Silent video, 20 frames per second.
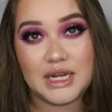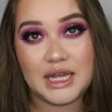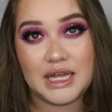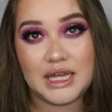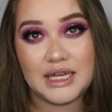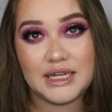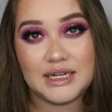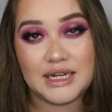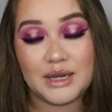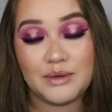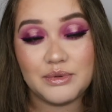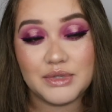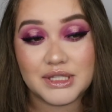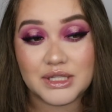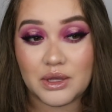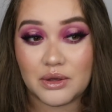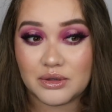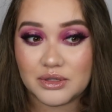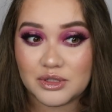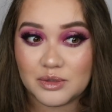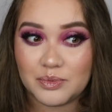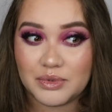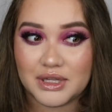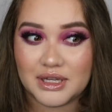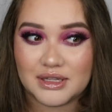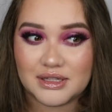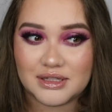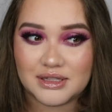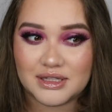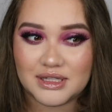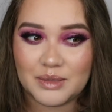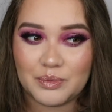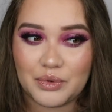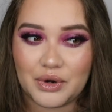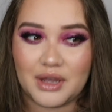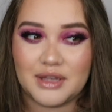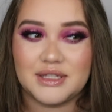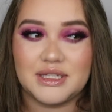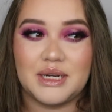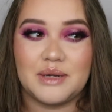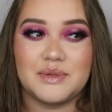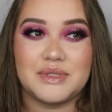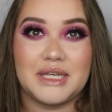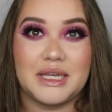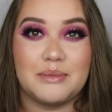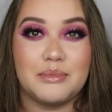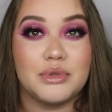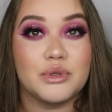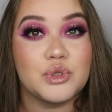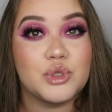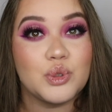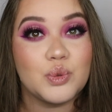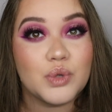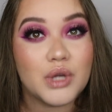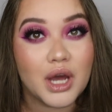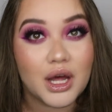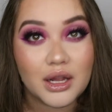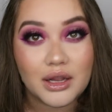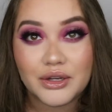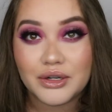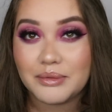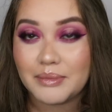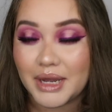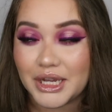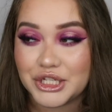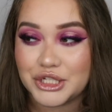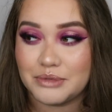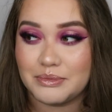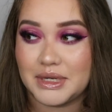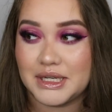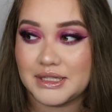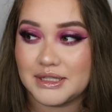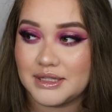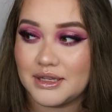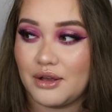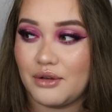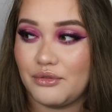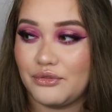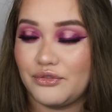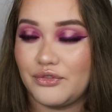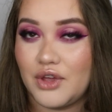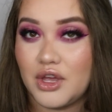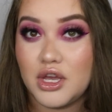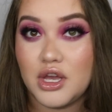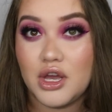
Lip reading: and I was also pleasantly surprised that I was able to color match myself